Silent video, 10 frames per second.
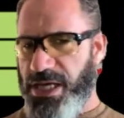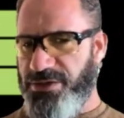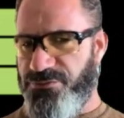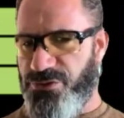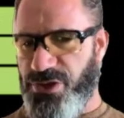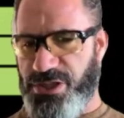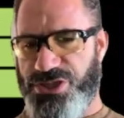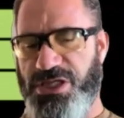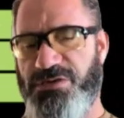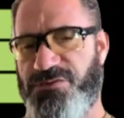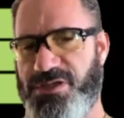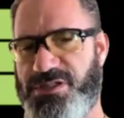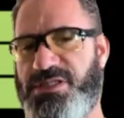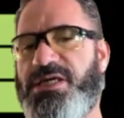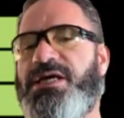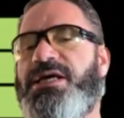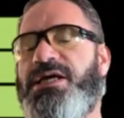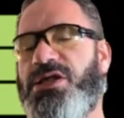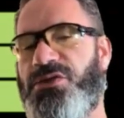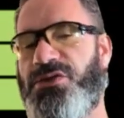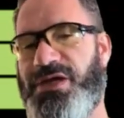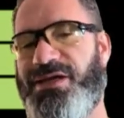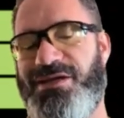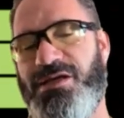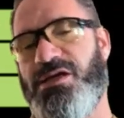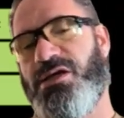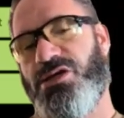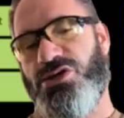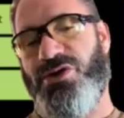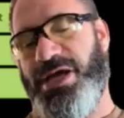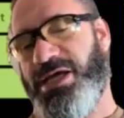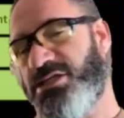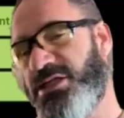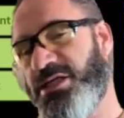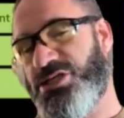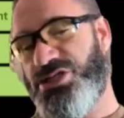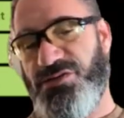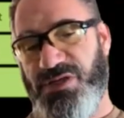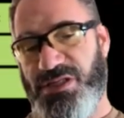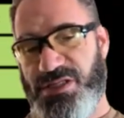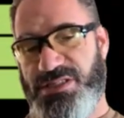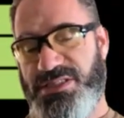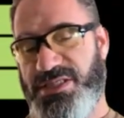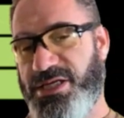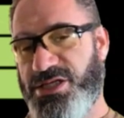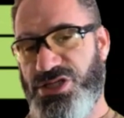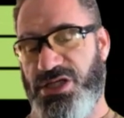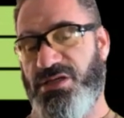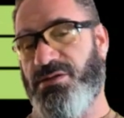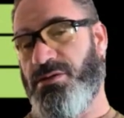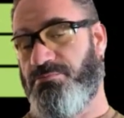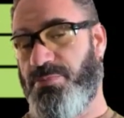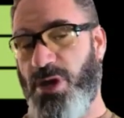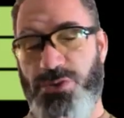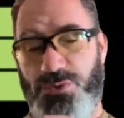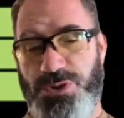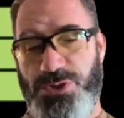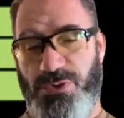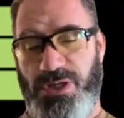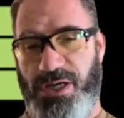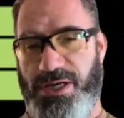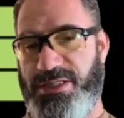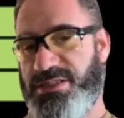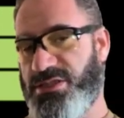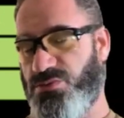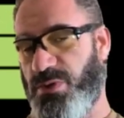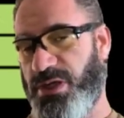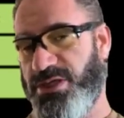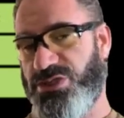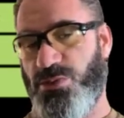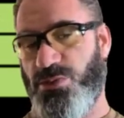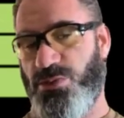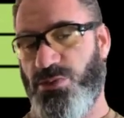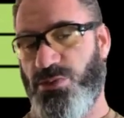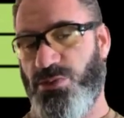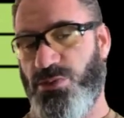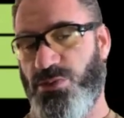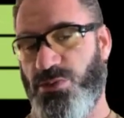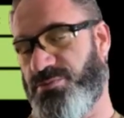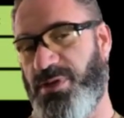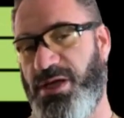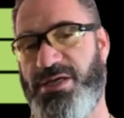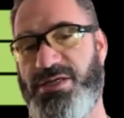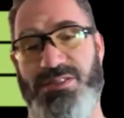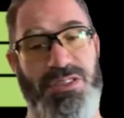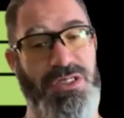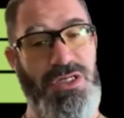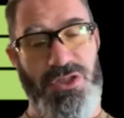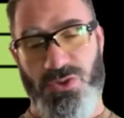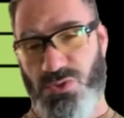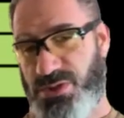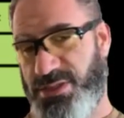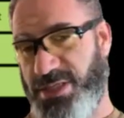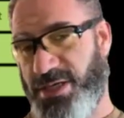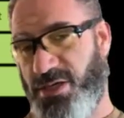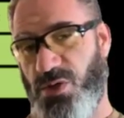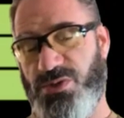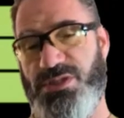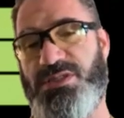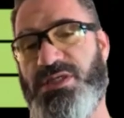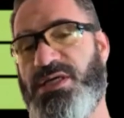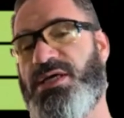And if you're going to achieve this, then you're actually achieving the synergy both with your clients as well as your providers, your suppliers, your stakeholders,